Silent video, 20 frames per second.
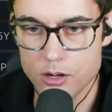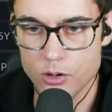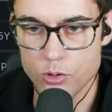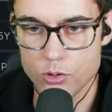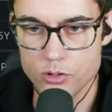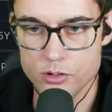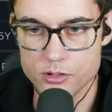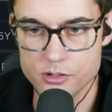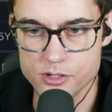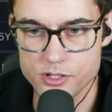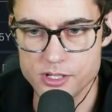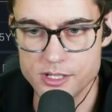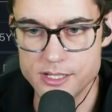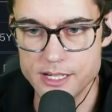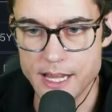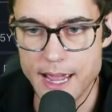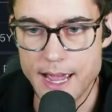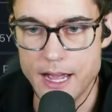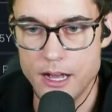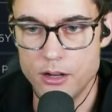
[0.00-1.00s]
orders
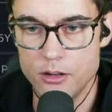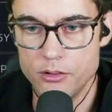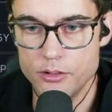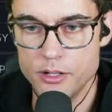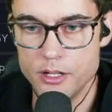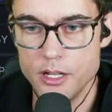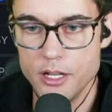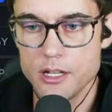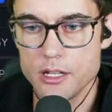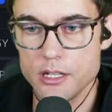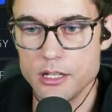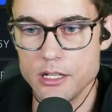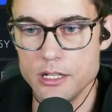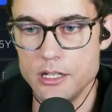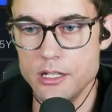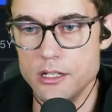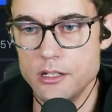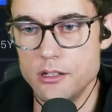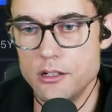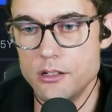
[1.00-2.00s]
down
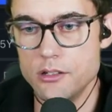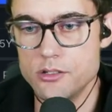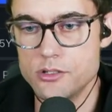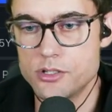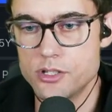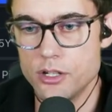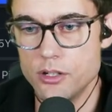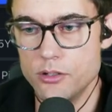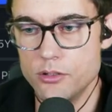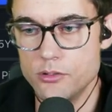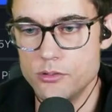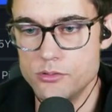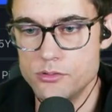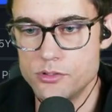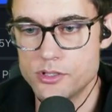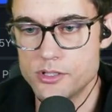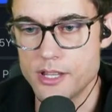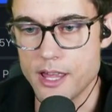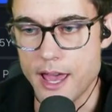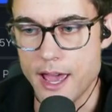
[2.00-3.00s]
in
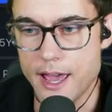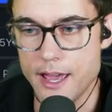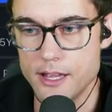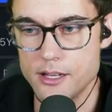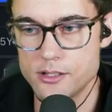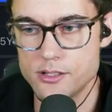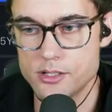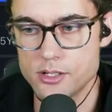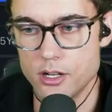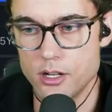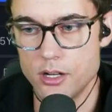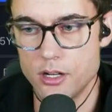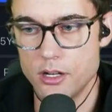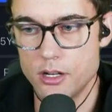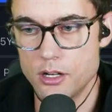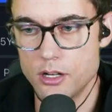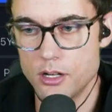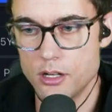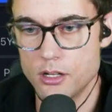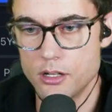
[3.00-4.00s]
zones that
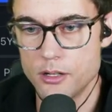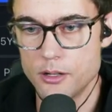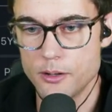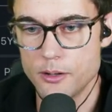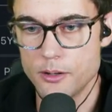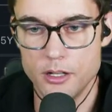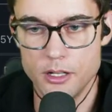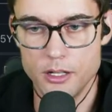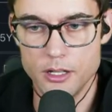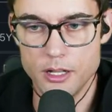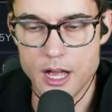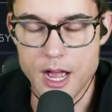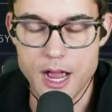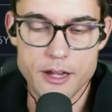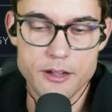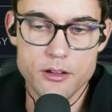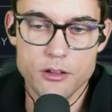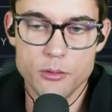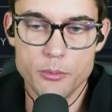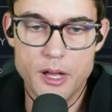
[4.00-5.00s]
are
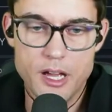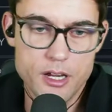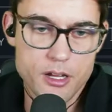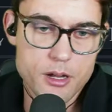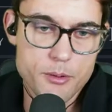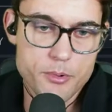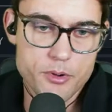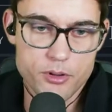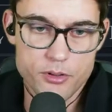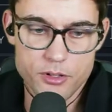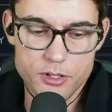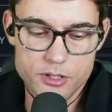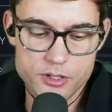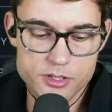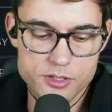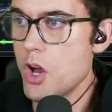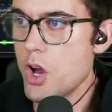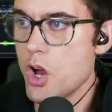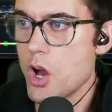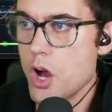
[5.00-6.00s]
ideal buying opportunities.
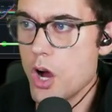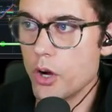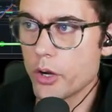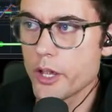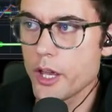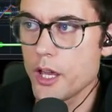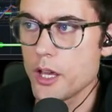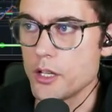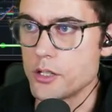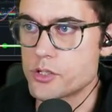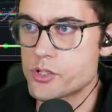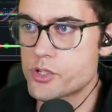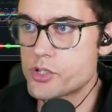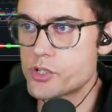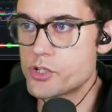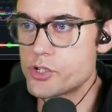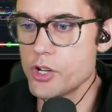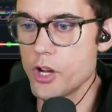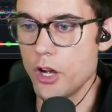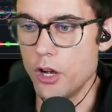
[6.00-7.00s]
Okay,
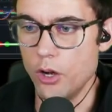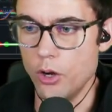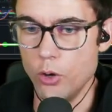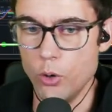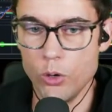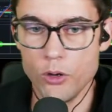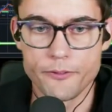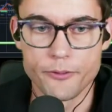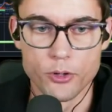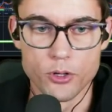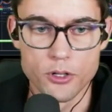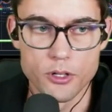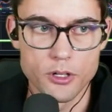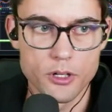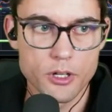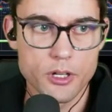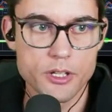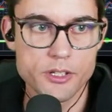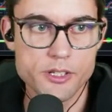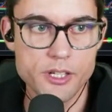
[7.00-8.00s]
so for
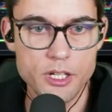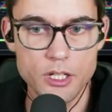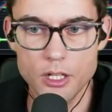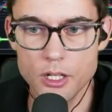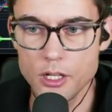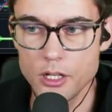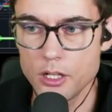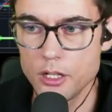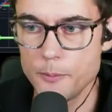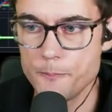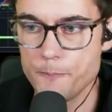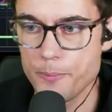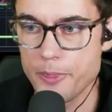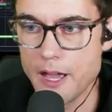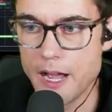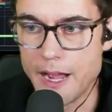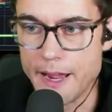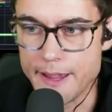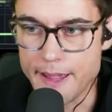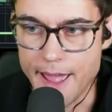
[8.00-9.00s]
Kadena,
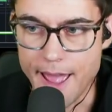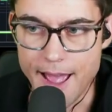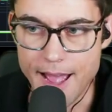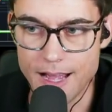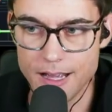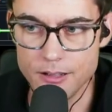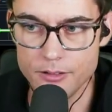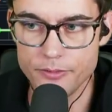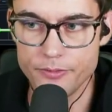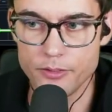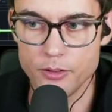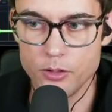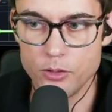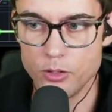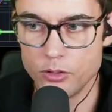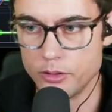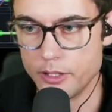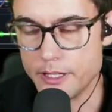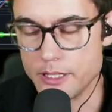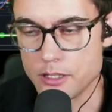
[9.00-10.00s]
I have
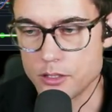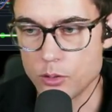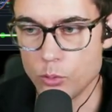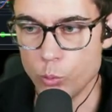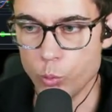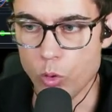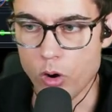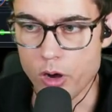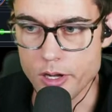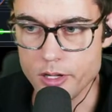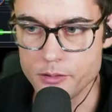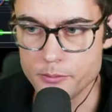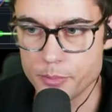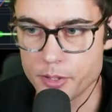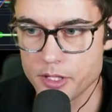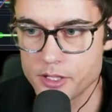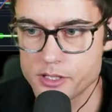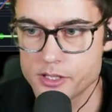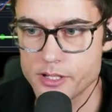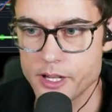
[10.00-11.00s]
like
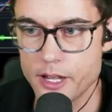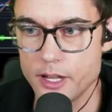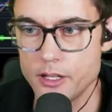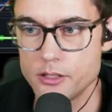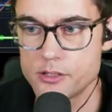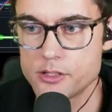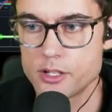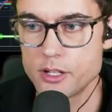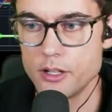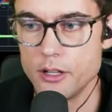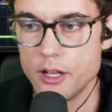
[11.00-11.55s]
1%.